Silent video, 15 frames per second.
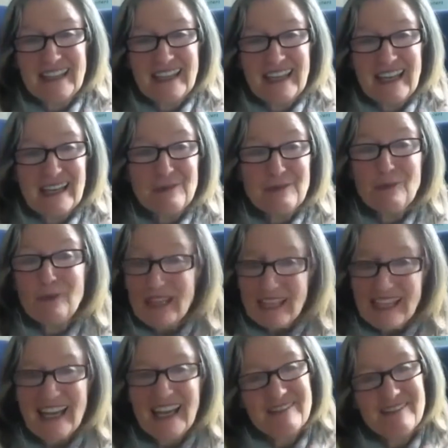And we
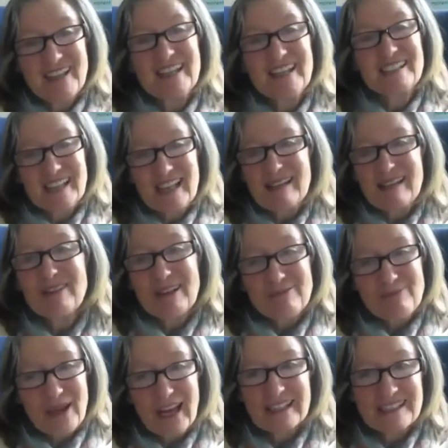have that same
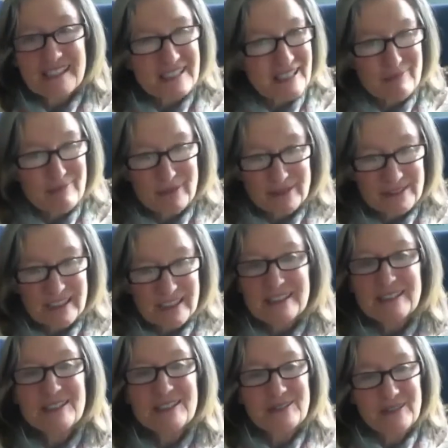capacity built
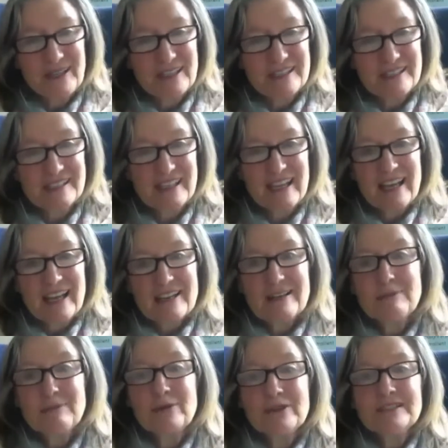into us. The
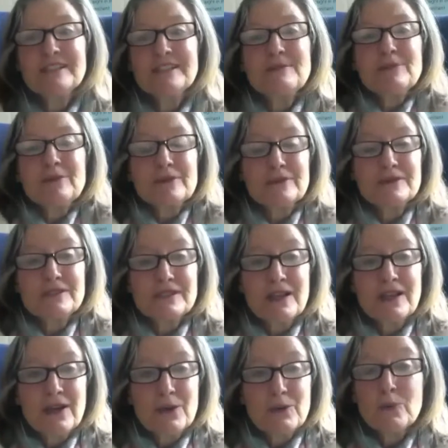principles
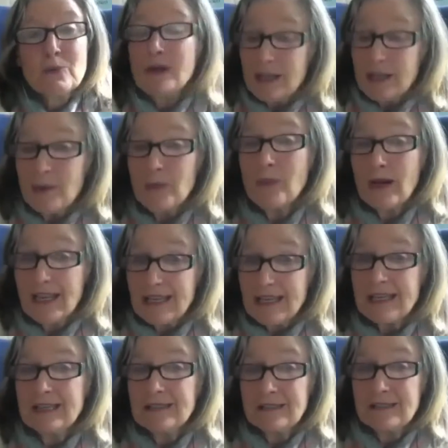
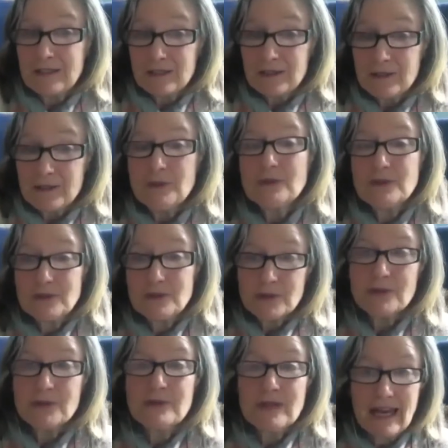reawaken you
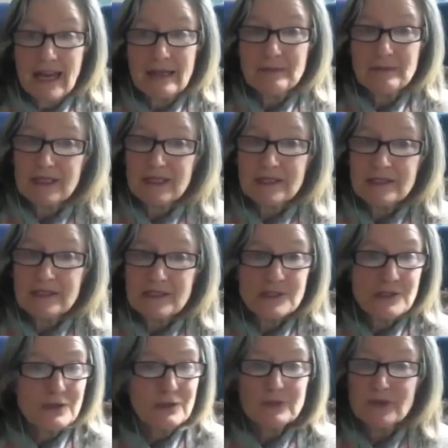to that, because as
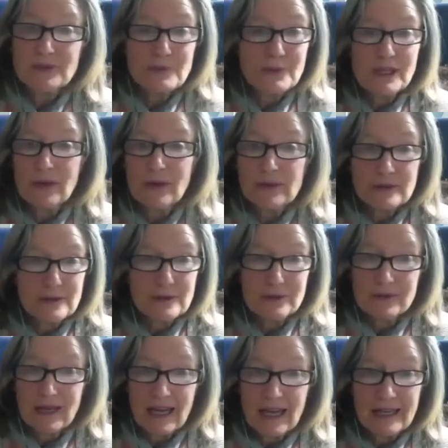children, we all knew
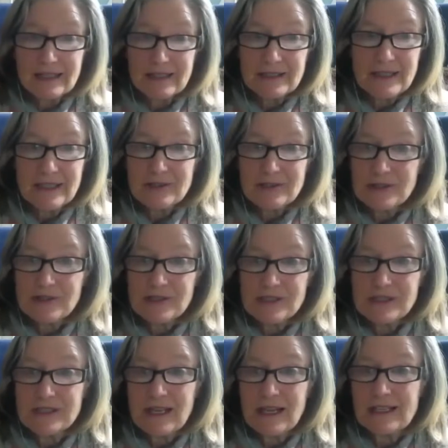that. Nature's
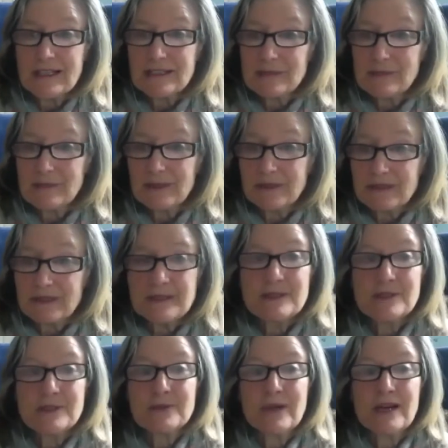design is built
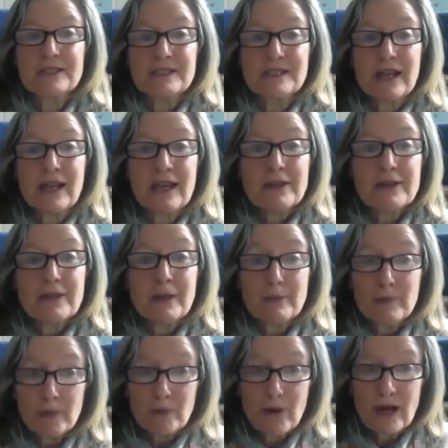into us. The
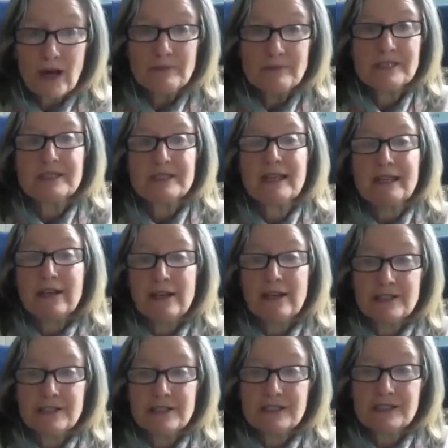prompts that
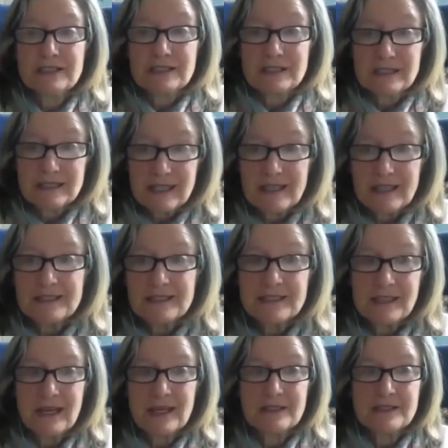consciousness sends
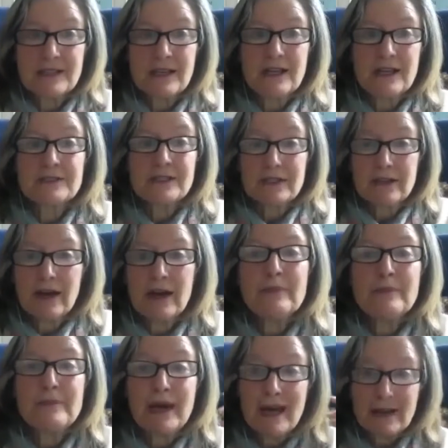us to
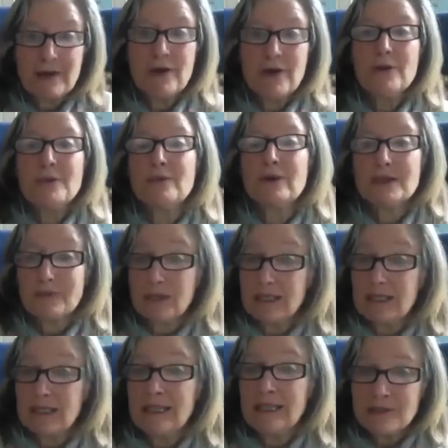come back home when we
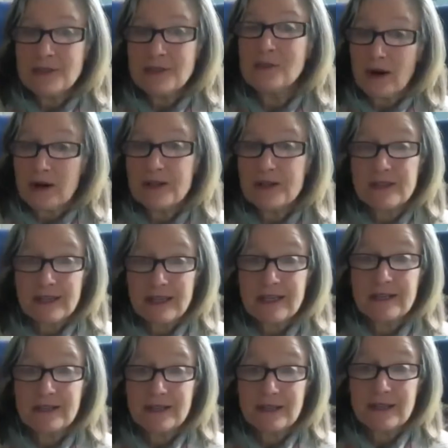need to are
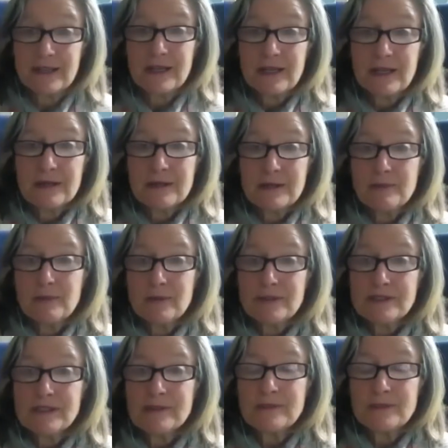there. The
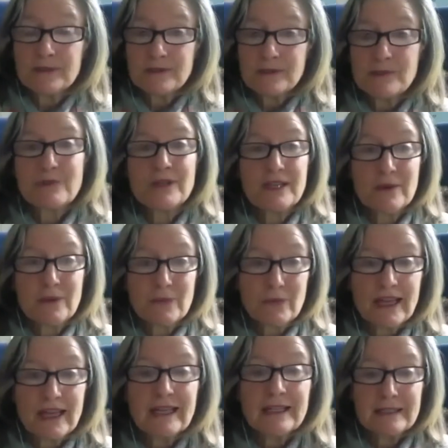principles
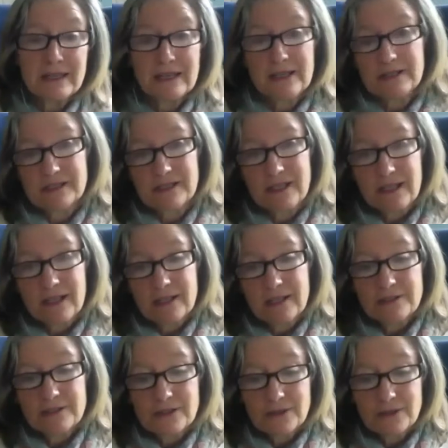reawaken us
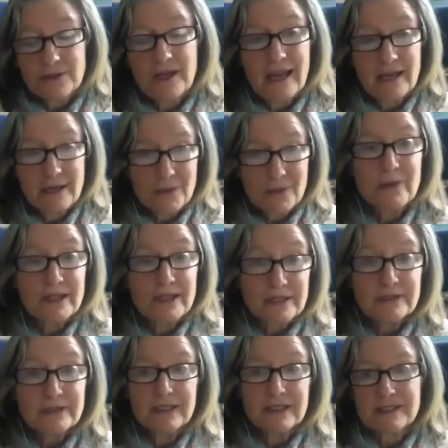to that
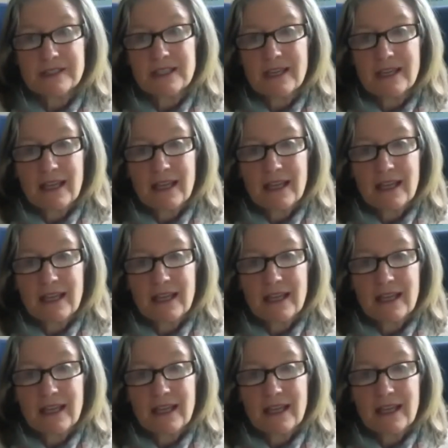awareness.